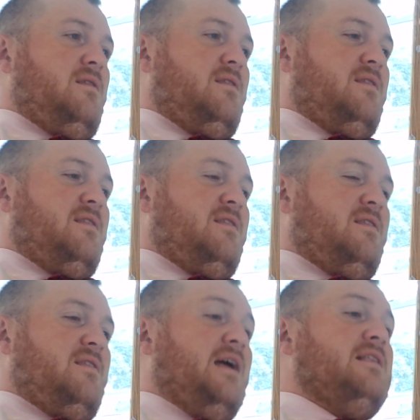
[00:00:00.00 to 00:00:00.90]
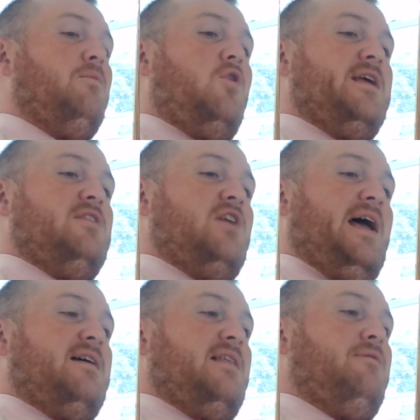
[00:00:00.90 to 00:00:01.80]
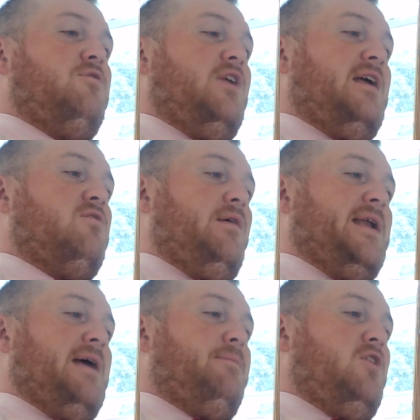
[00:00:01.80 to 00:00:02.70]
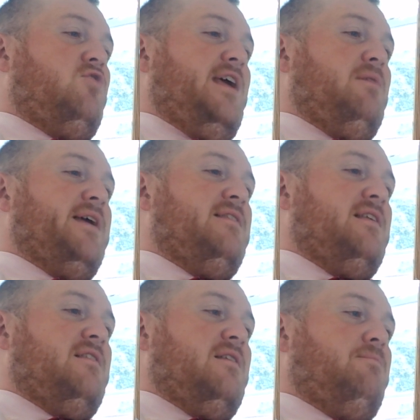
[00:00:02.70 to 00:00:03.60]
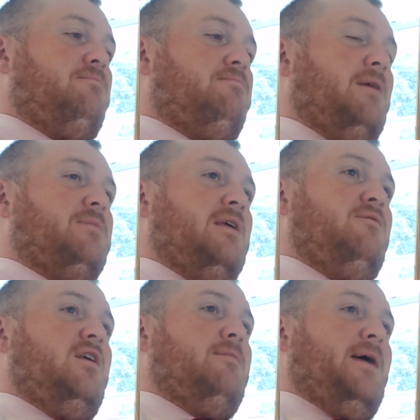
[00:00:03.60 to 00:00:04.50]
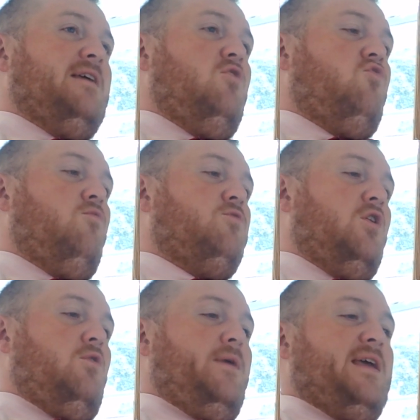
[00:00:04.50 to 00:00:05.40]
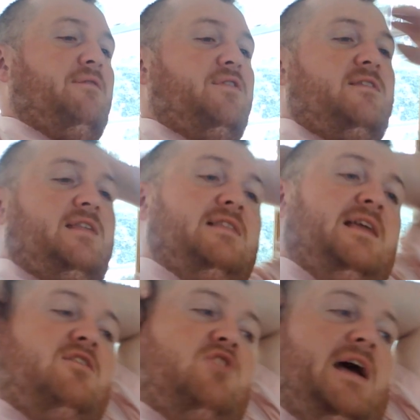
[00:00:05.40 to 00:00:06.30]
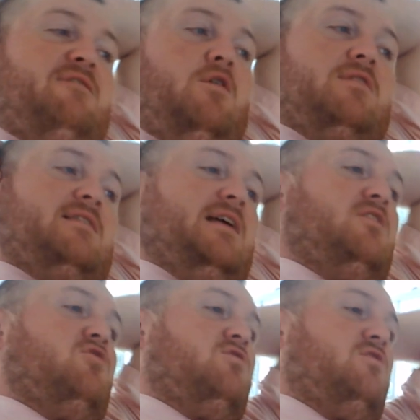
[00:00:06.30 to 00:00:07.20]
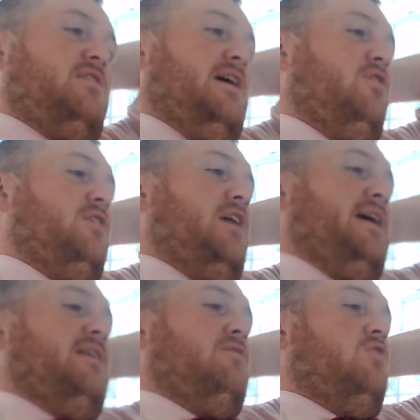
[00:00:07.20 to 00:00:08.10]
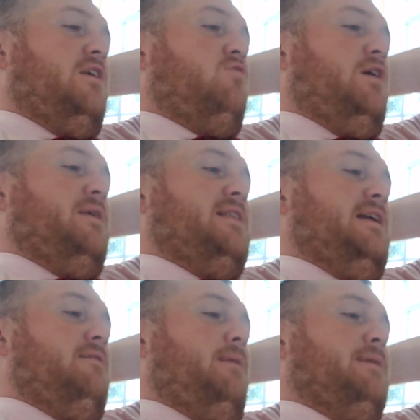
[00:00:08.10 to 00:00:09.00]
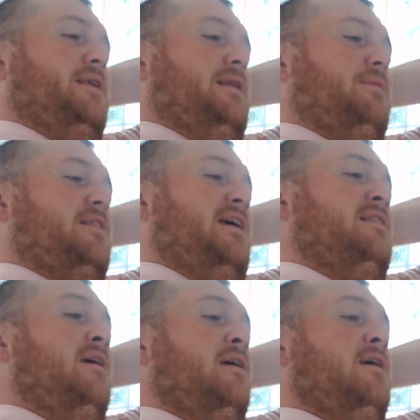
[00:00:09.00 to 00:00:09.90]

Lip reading: Sunday morning, July 11th, 2021. I'm Peter J. Wiggins. This is the Top 10 videos of my YouTube channel on the week of Sunday, July 4th. Saturday, July 10th, 2021. 9 on the bottom of the number 10.